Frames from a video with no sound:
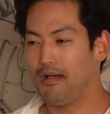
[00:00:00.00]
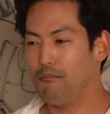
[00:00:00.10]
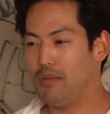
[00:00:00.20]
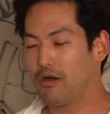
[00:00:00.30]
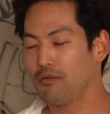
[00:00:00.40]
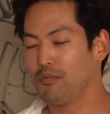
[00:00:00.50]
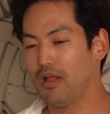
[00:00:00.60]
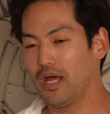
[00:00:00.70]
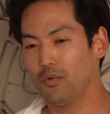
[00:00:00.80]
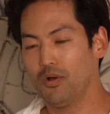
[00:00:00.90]
Malcolm
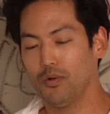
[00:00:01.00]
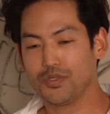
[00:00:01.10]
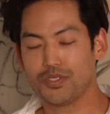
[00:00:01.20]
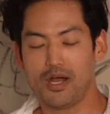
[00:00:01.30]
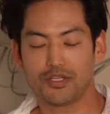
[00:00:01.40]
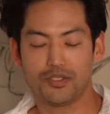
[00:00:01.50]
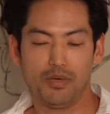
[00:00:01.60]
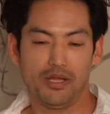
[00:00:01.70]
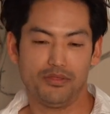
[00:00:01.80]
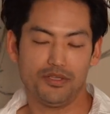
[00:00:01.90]
Gladwell always talks
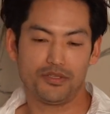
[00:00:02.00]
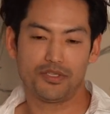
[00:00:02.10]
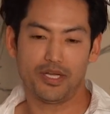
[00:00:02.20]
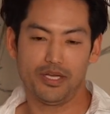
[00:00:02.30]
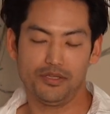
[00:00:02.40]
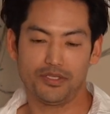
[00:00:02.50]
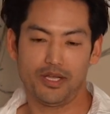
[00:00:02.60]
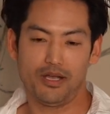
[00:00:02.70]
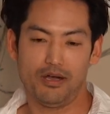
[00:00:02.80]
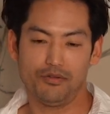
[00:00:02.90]
about this study in
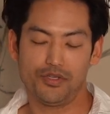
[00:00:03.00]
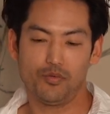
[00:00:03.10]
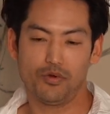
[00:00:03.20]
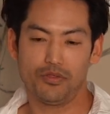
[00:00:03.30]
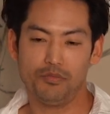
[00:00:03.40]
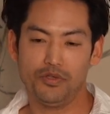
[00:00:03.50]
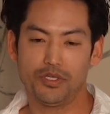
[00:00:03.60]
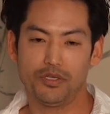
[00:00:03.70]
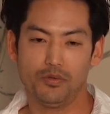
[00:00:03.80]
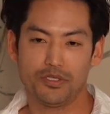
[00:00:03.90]
psychology where the music
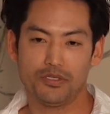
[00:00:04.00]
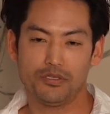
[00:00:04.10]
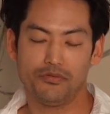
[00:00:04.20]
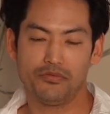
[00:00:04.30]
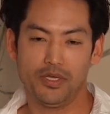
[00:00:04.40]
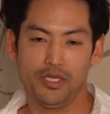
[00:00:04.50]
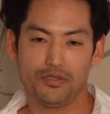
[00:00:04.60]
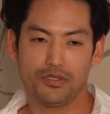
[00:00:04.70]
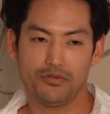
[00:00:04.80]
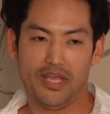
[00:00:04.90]
you listen to from the
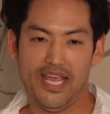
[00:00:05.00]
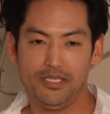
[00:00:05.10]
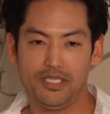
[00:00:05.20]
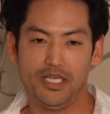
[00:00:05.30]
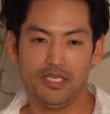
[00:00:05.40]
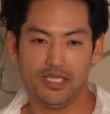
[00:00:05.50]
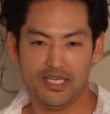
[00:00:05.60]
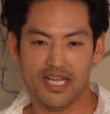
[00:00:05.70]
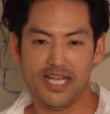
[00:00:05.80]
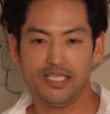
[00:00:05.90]
ages of 18 and
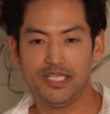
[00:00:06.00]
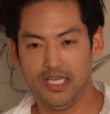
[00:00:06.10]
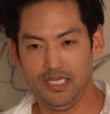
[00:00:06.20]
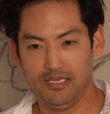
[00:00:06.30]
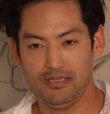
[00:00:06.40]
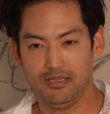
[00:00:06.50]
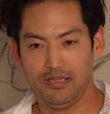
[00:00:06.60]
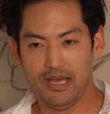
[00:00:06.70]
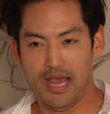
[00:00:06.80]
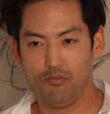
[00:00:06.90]
19,
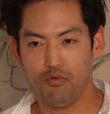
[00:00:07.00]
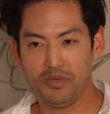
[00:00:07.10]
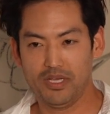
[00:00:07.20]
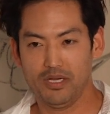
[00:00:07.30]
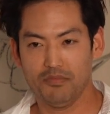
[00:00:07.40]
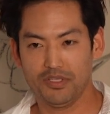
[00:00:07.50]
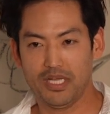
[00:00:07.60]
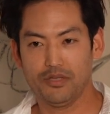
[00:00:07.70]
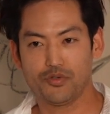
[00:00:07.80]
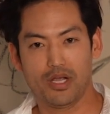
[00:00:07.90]
that will become the
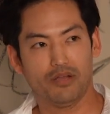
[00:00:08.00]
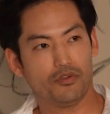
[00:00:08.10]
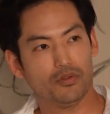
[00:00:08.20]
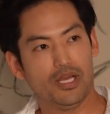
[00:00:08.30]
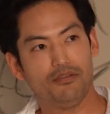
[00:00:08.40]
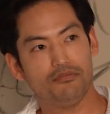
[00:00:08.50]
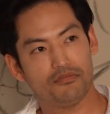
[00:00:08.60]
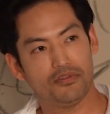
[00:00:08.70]
soundtrack of your life.